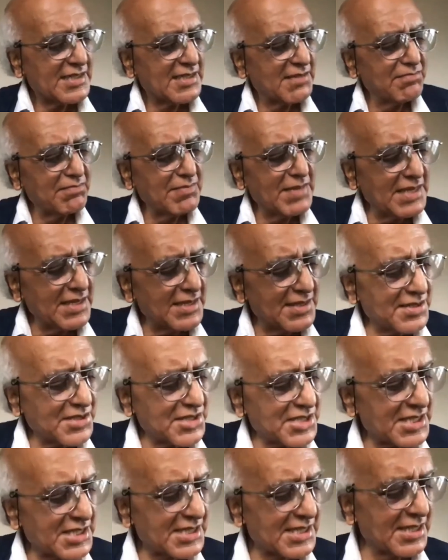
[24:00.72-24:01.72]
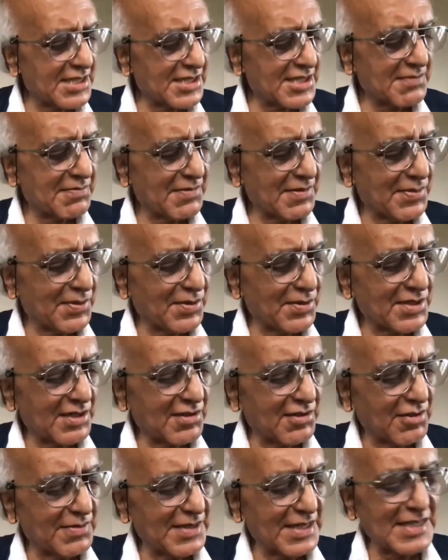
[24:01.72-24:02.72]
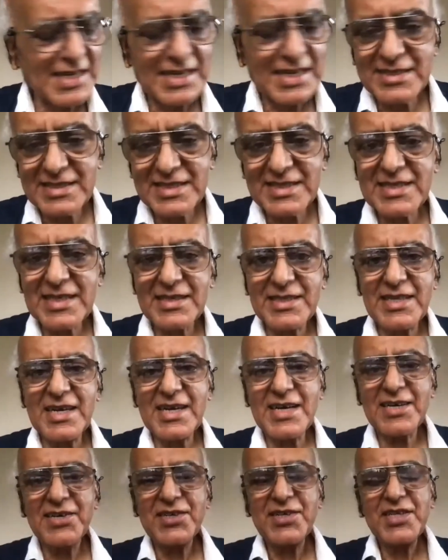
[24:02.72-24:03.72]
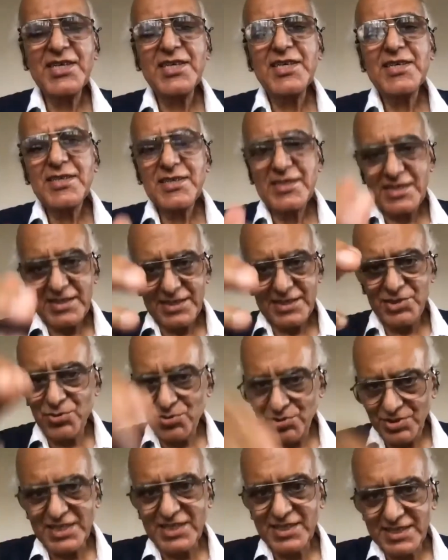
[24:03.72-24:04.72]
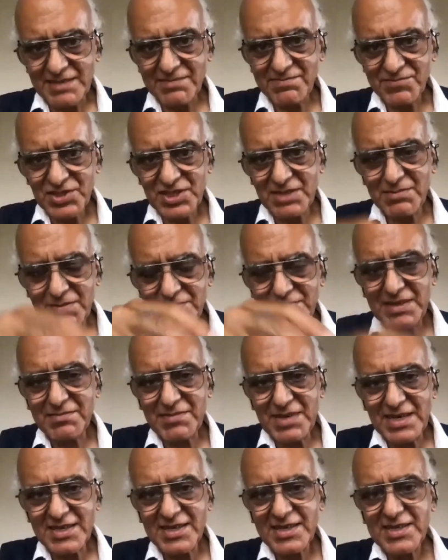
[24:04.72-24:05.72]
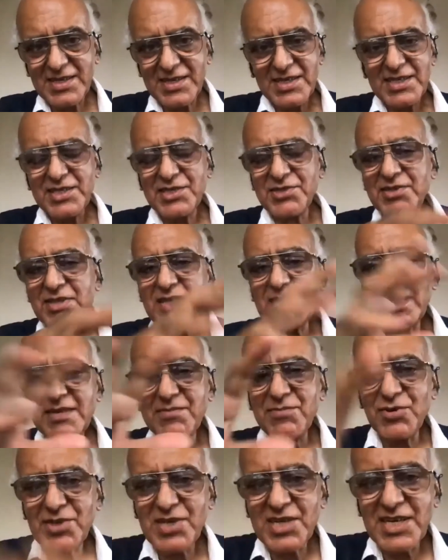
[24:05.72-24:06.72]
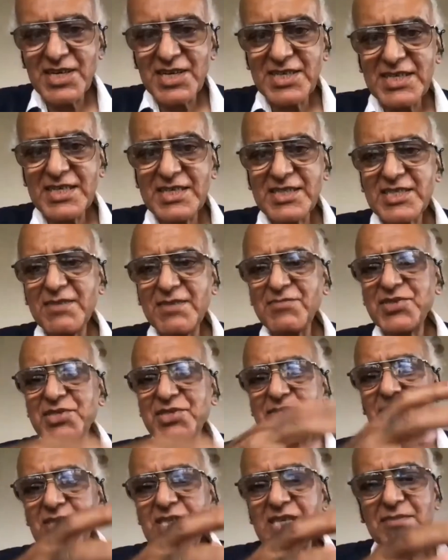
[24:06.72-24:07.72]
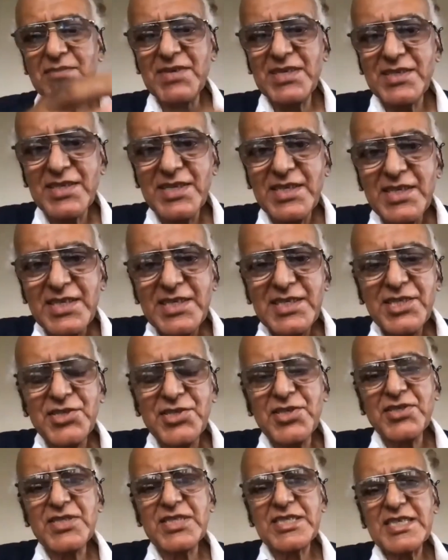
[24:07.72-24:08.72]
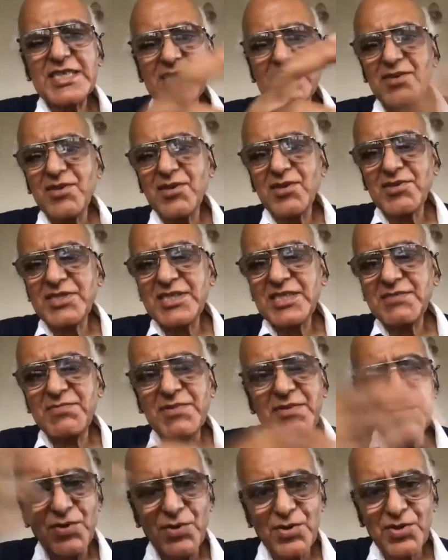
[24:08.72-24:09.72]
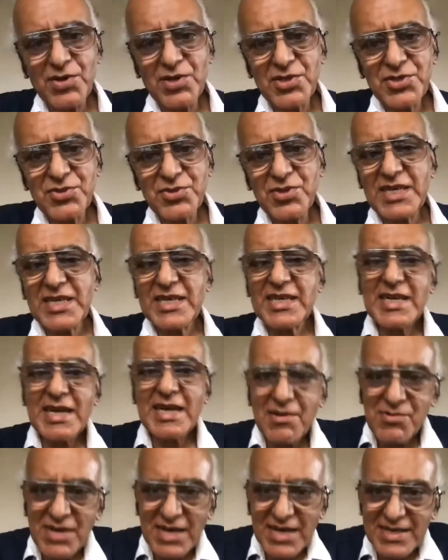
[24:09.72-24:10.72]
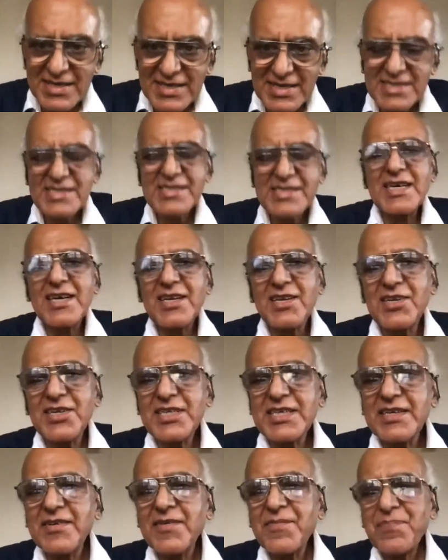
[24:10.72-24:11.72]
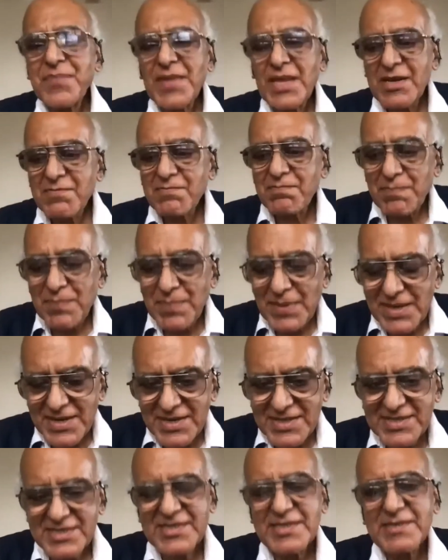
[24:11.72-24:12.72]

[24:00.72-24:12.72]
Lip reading: means since before the COVID-19, and they are using them. Some of them are using remote learning. Some schools have been using the technologies before also, and now I guess they are learning. But